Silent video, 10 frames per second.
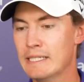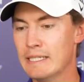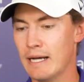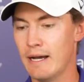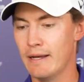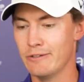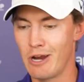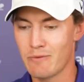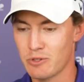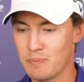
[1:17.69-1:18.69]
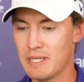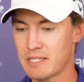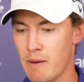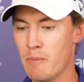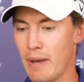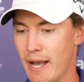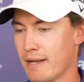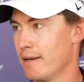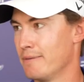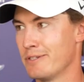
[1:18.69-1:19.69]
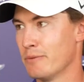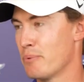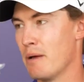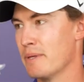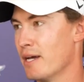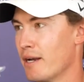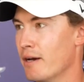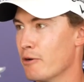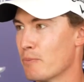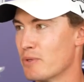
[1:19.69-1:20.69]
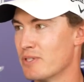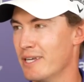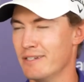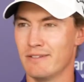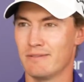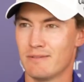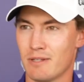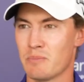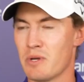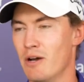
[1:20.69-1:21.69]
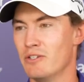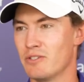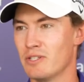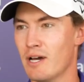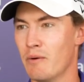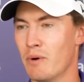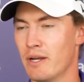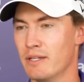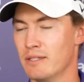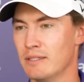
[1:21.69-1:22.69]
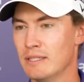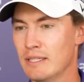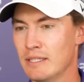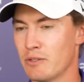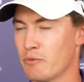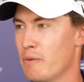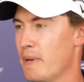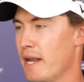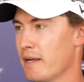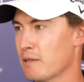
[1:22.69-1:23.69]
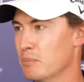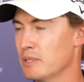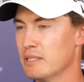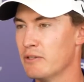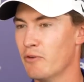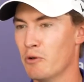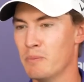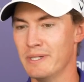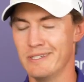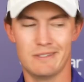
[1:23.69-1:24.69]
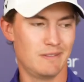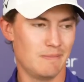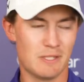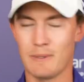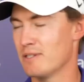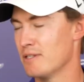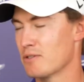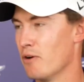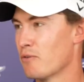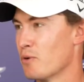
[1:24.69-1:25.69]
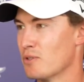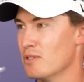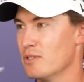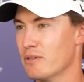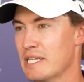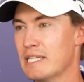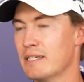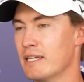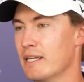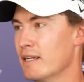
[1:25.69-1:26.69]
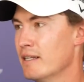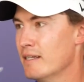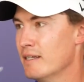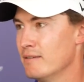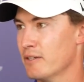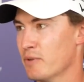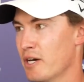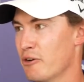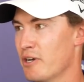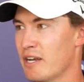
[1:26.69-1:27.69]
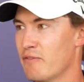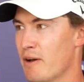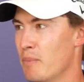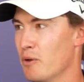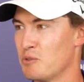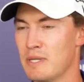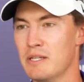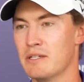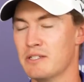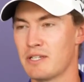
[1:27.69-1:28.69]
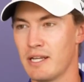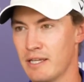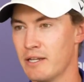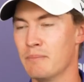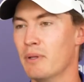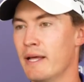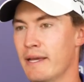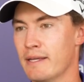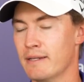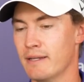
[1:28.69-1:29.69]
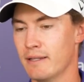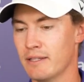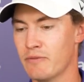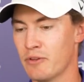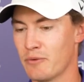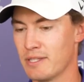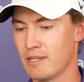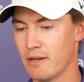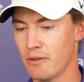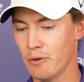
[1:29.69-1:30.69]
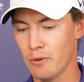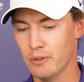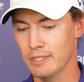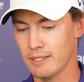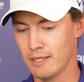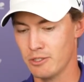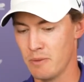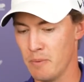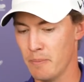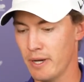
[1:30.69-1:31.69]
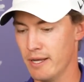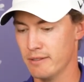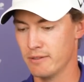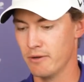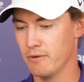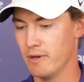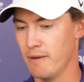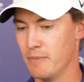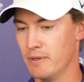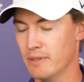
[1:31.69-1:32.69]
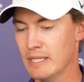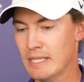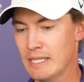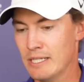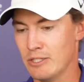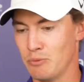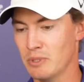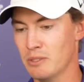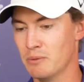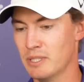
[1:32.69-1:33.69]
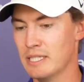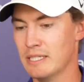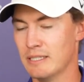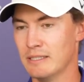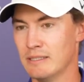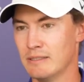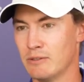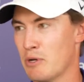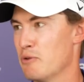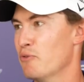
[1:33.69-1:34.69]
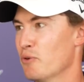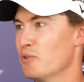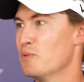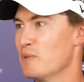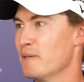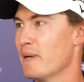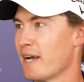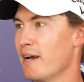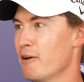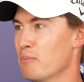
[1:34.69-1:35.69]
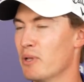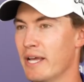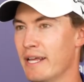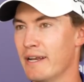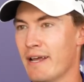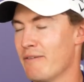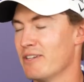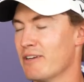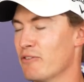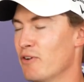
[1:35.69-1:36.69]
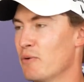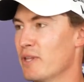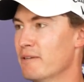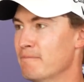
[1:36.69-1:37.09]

uh, driver speed's coming back. I'm still probably not 100%, just subconsciously not wanting to, to rip at it completely yeah. full. But I mean, especially these golf courses, you don't need to hit it you know, with 185 ball speed. You just got to get it in play and, and, leave it on the right side of the hole and, and chip and putt. So uh, I've been just really, really grateful to be back out and playing and having a ton of fun with it.